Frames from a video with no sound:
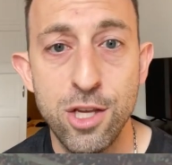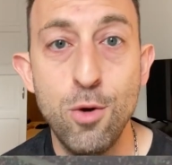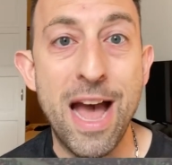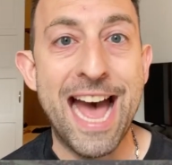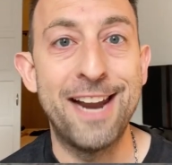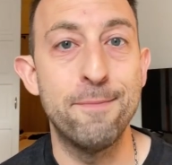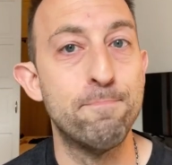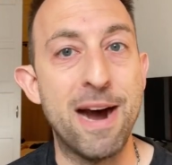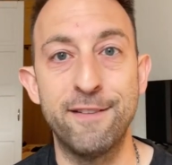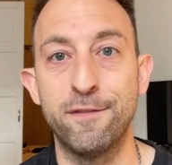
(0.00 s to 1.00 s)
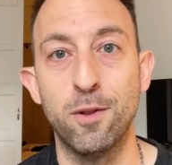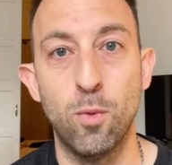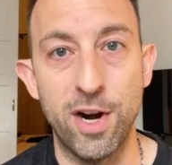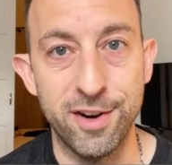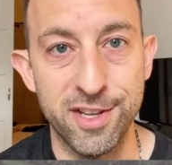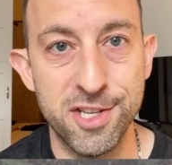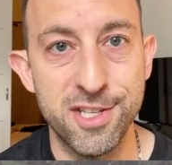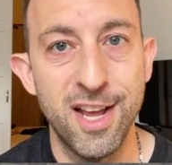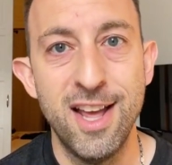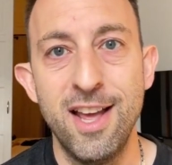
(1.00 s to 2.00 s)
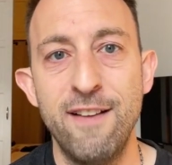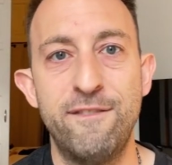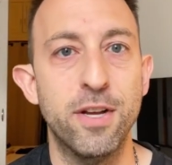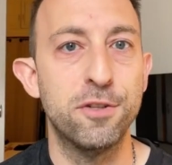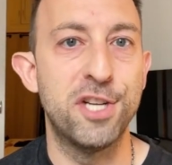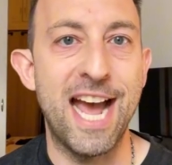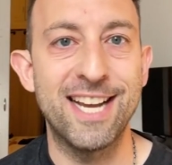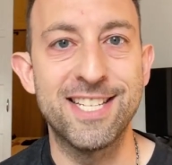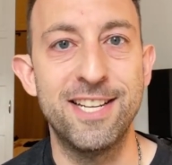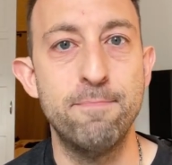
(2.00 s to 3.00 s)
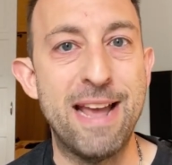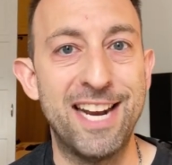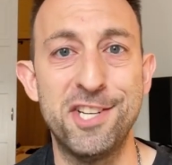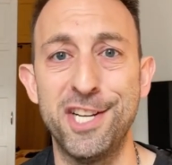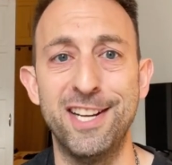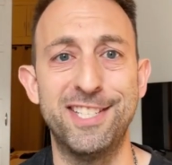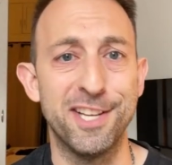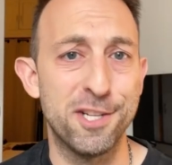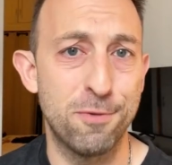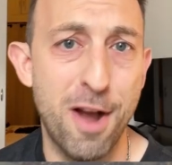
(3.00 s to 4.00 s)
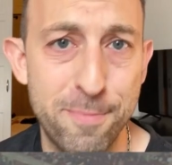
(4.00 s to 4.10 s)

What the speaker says: You had mindful awareness, Phil Jackson managing Dennis